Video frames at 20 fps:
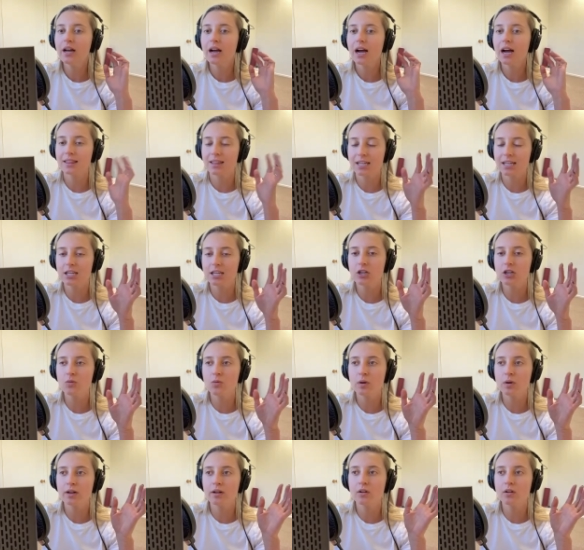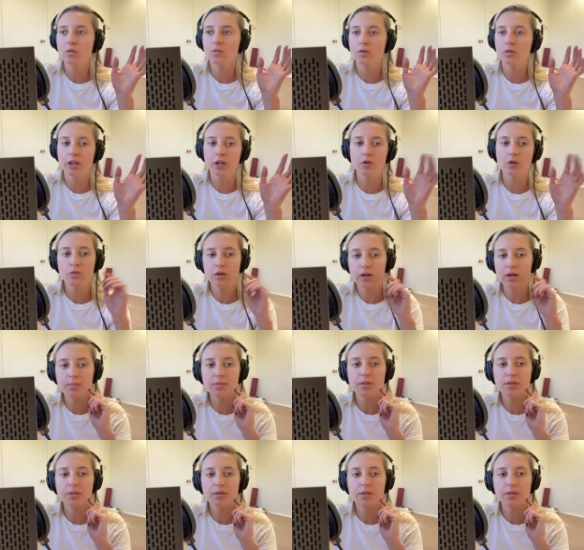I think you will really reap